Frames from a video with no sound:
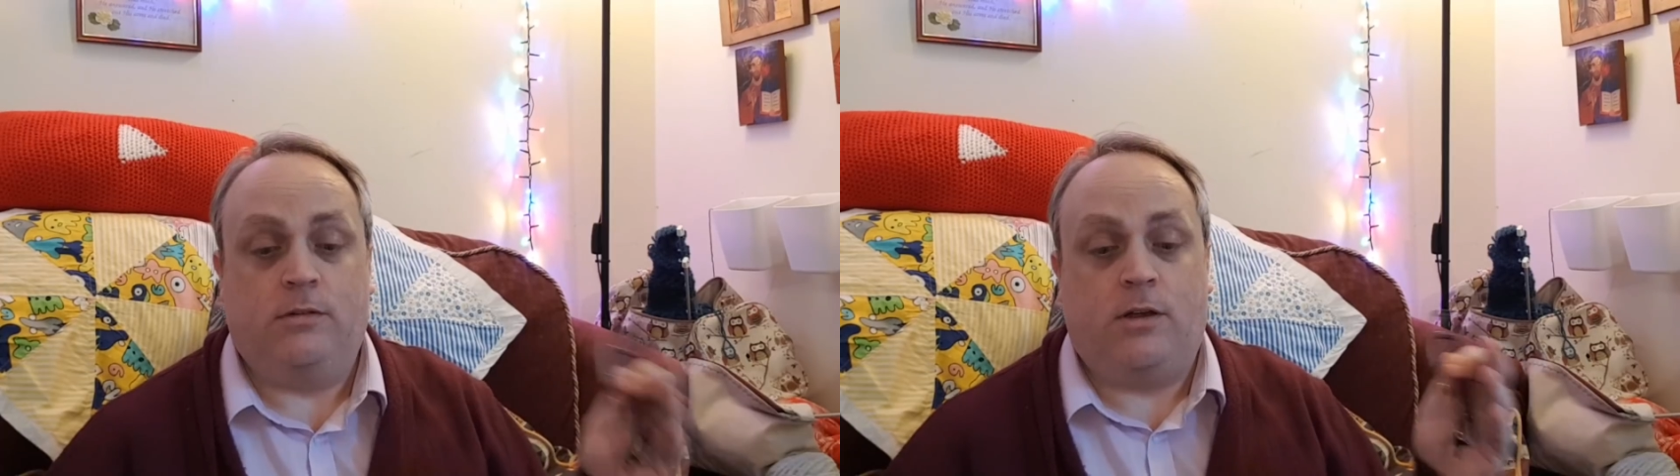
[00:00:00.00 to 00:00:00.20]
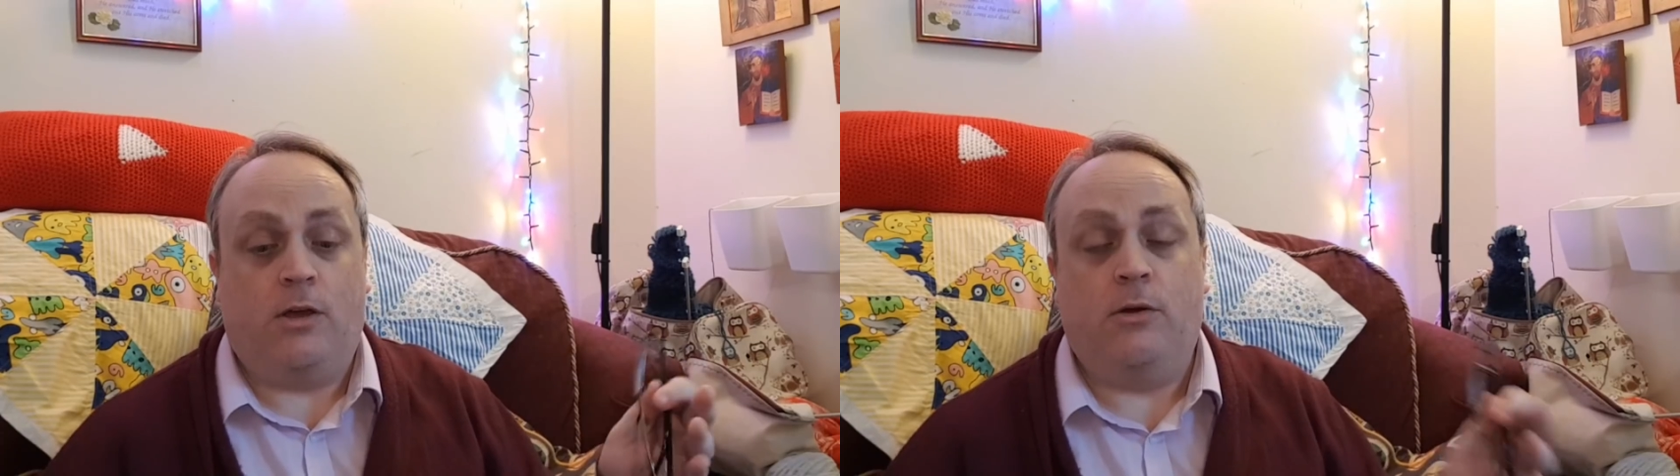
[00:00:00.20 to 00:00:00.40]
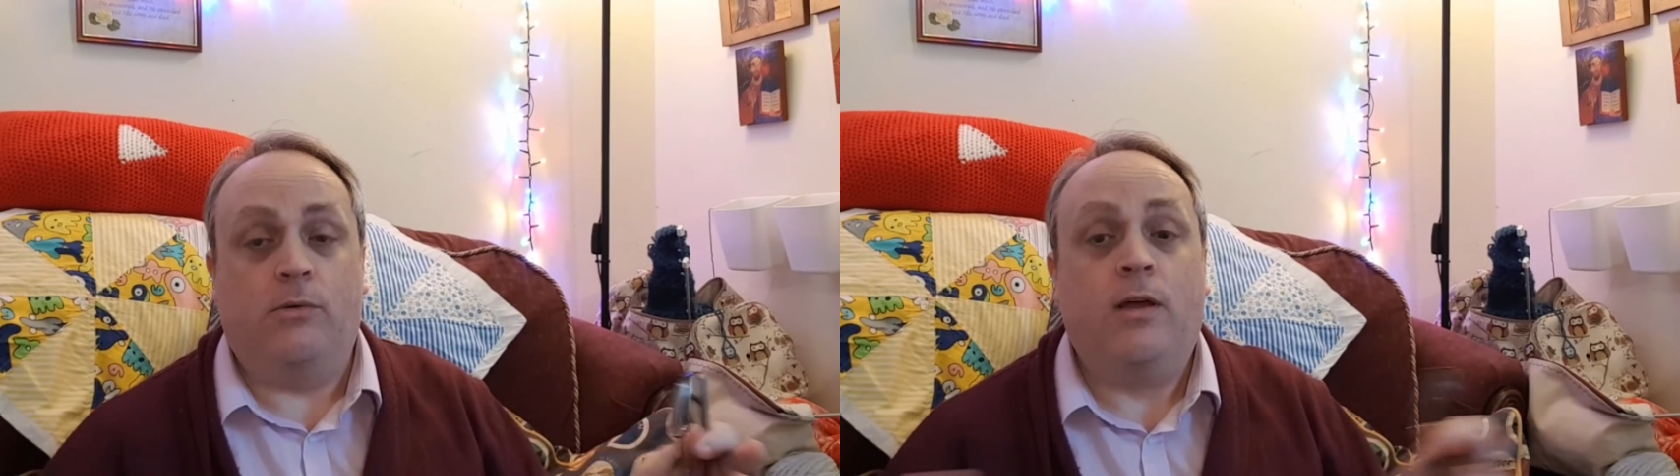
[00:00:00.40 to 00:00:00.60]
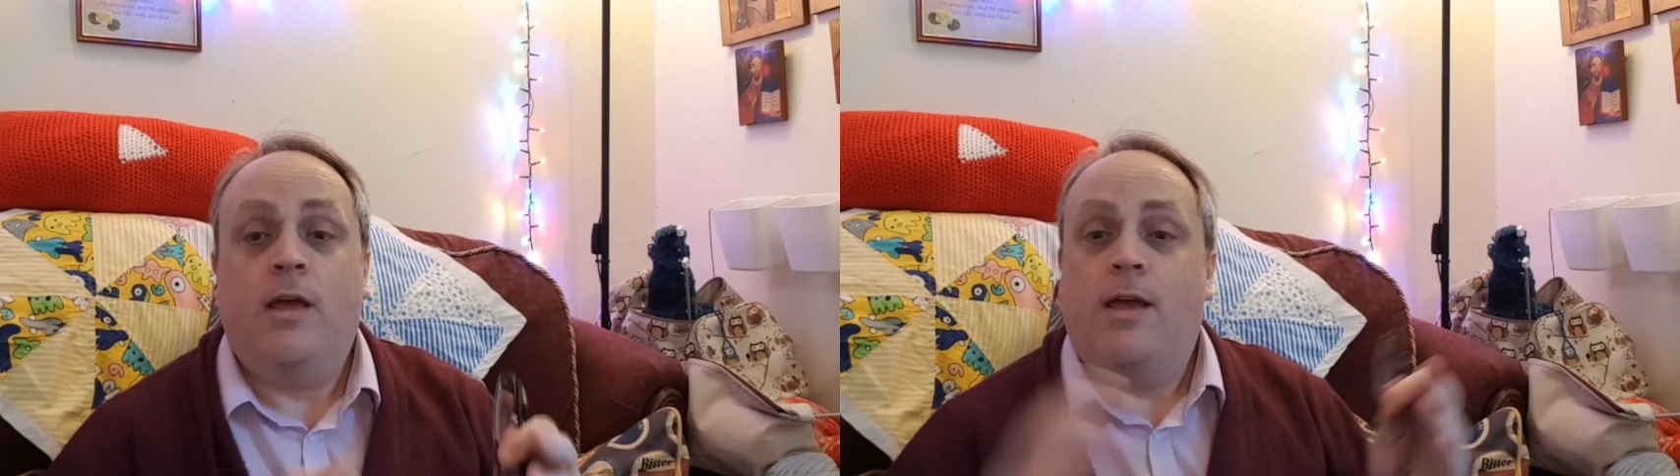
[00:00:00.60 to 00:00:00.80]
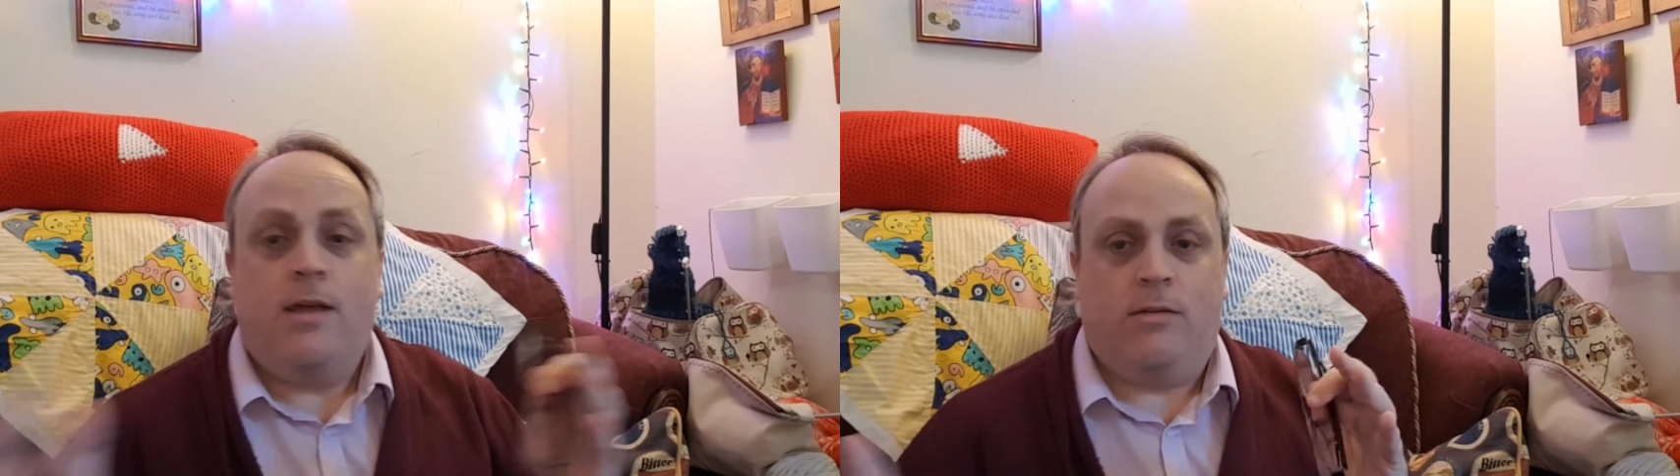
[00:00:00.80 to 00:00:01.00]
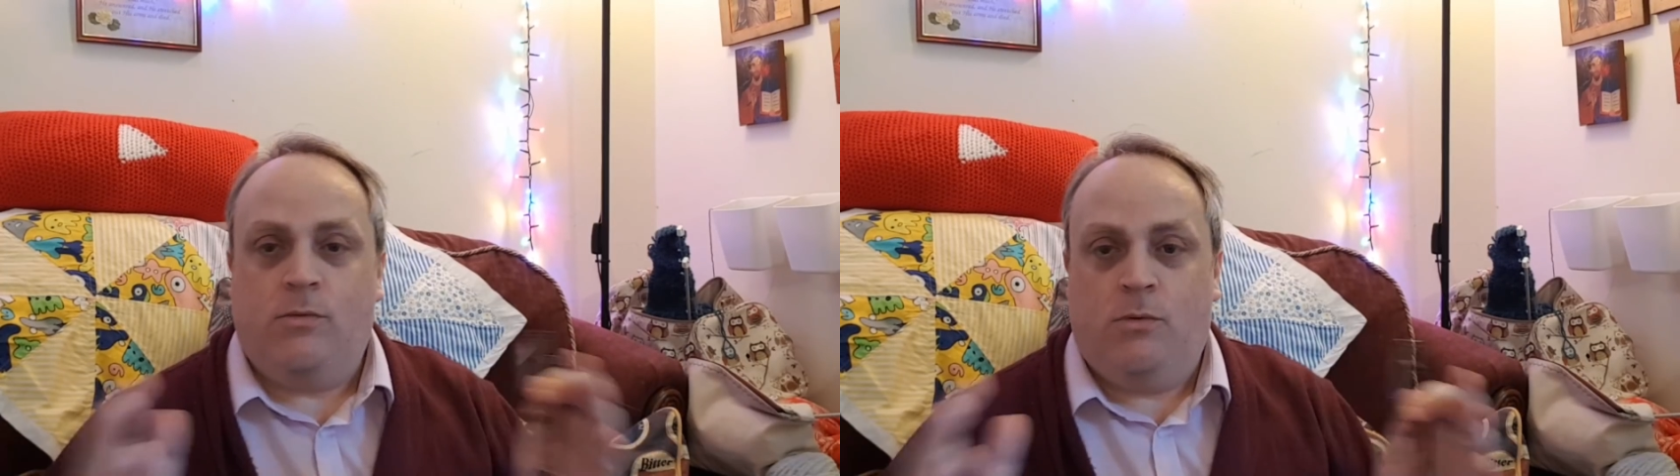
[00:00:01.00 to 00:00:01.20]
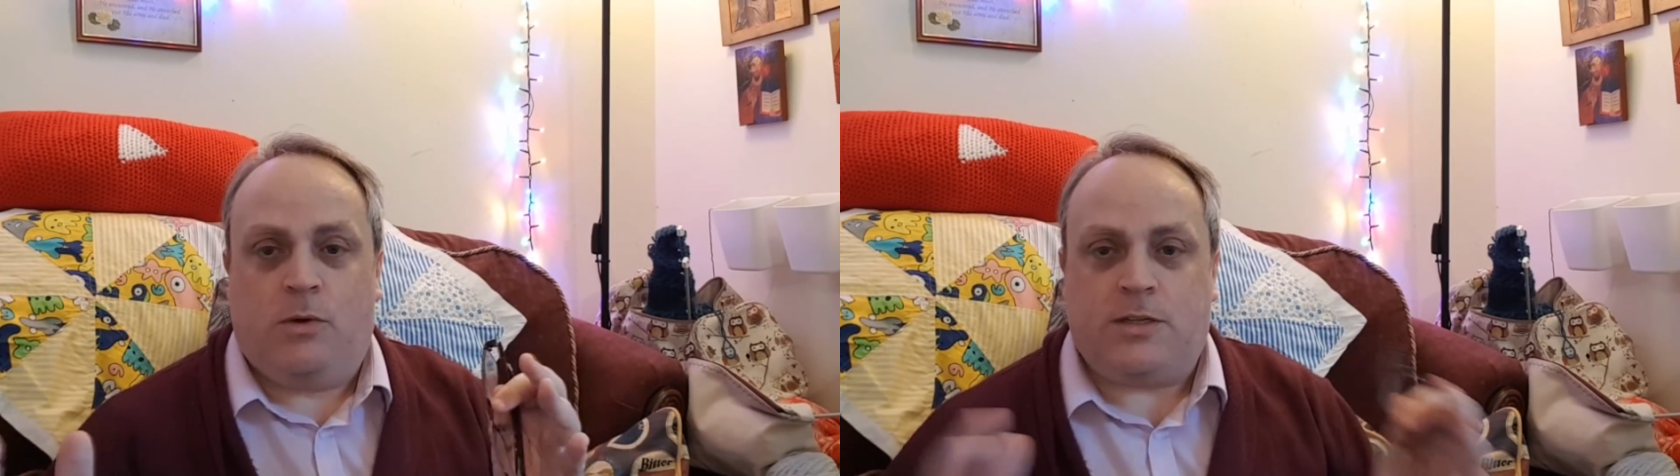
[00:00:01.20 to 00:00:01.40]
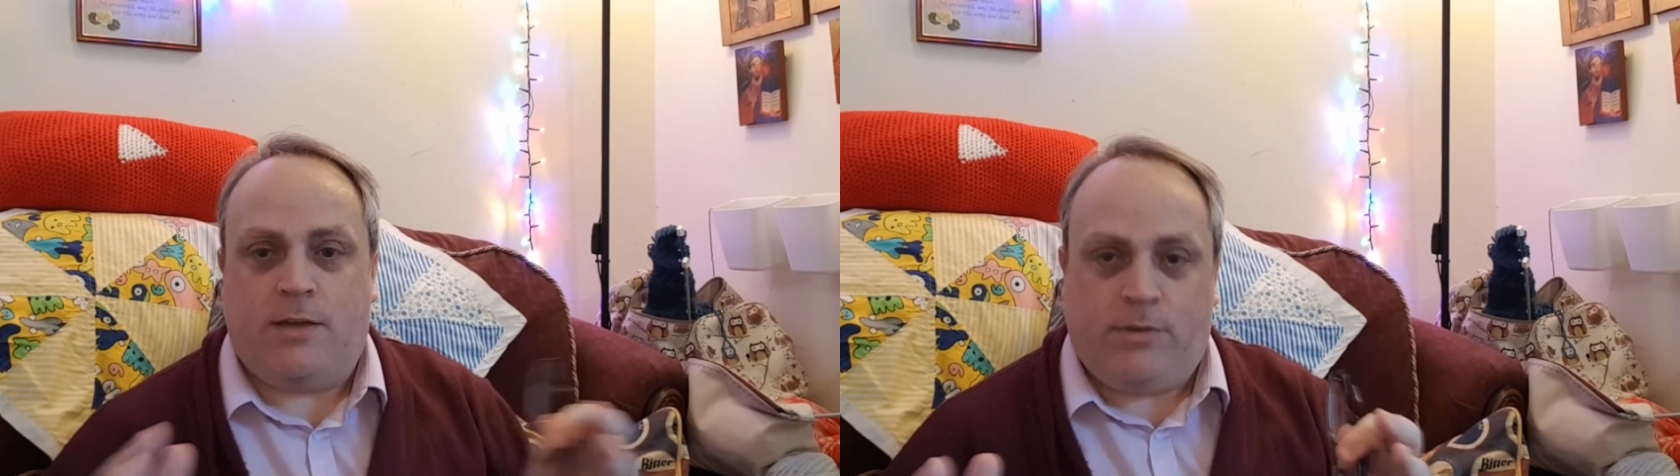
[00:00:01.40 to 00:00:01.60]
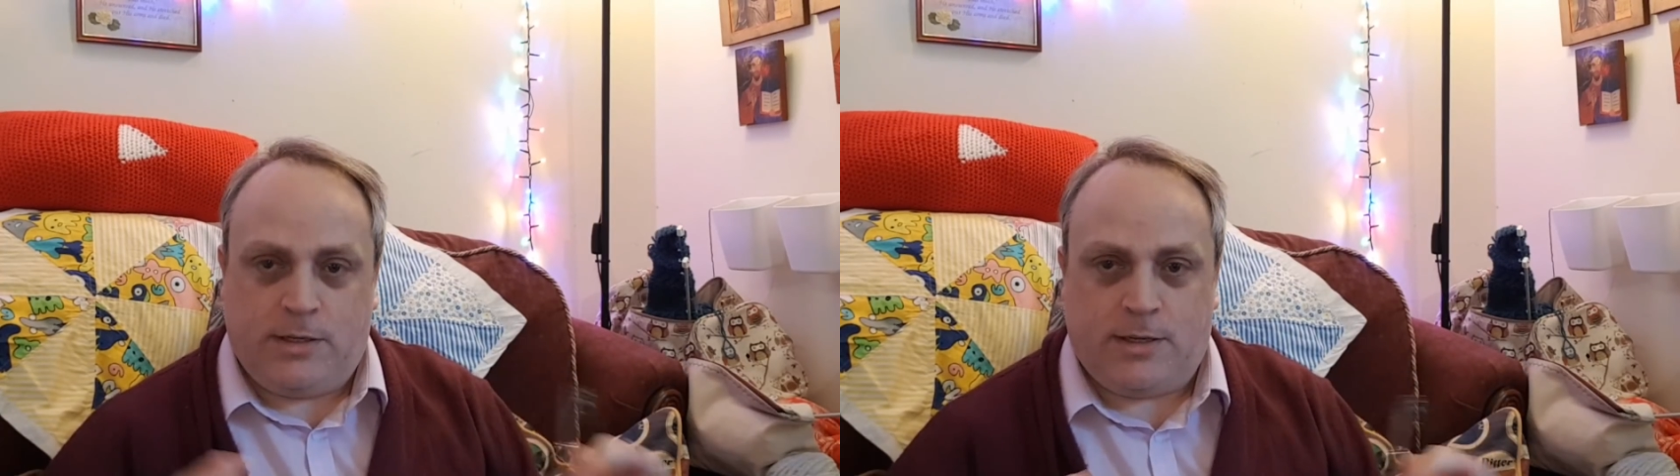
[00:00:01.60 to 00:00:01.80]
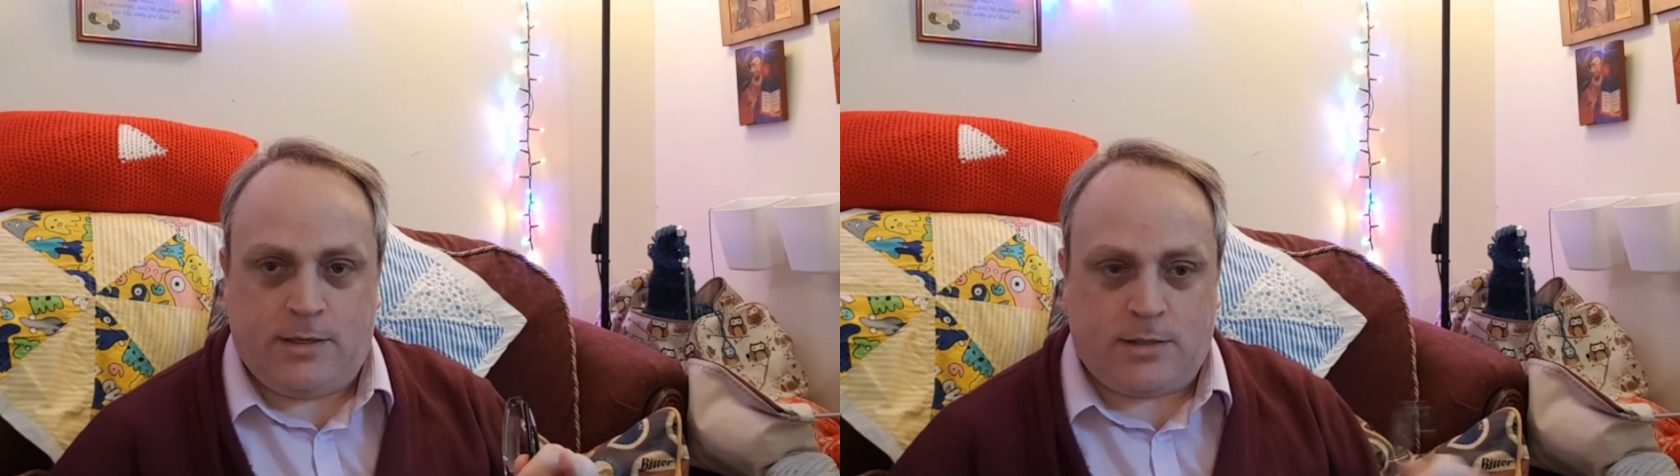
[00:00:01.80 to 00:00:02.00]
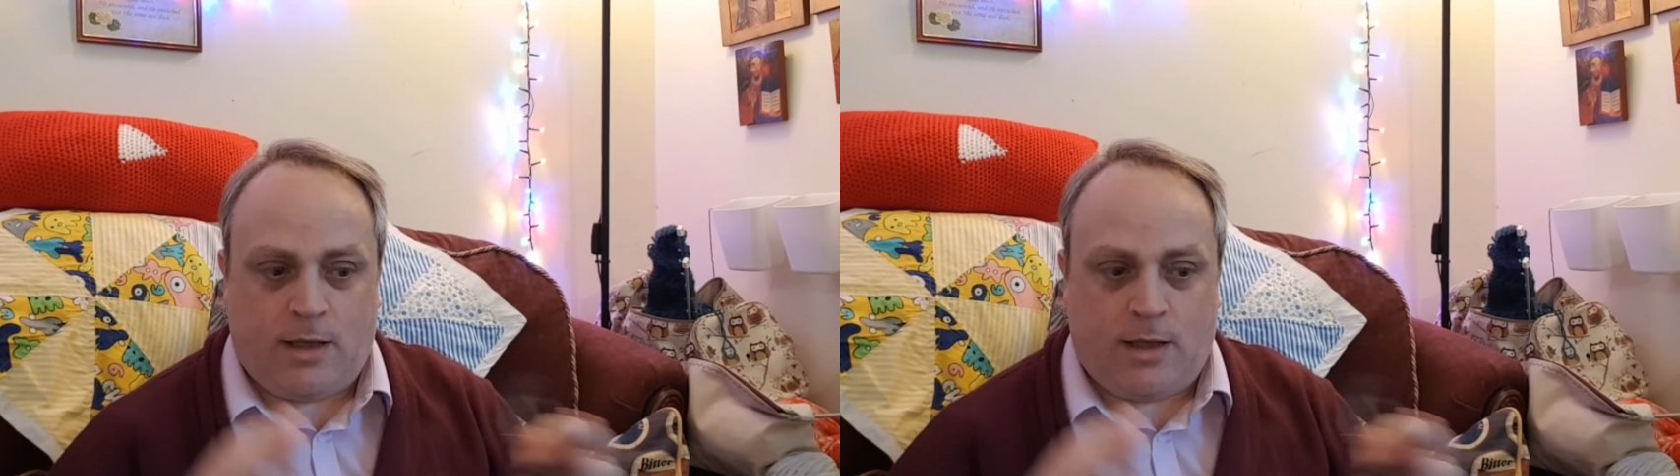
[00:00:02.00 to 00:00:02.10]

go, whatever it is.